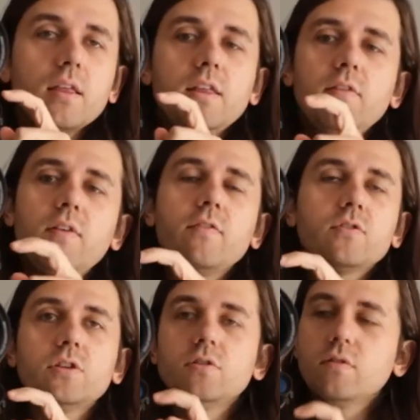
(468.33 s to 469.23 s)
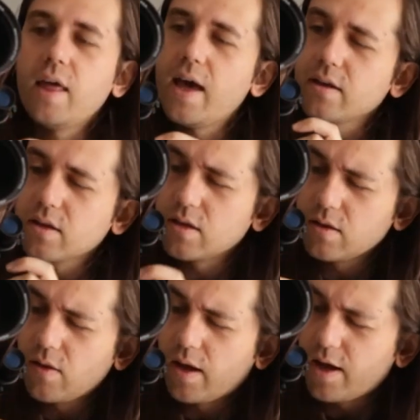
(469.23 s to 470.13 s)
Even after you do that,
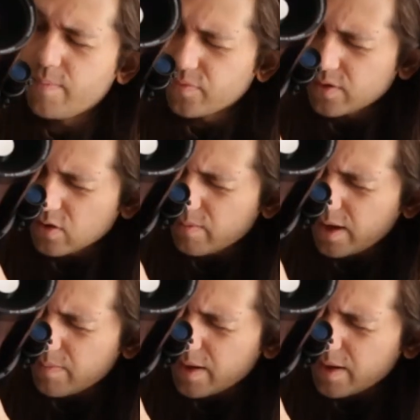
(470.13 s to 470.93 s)
it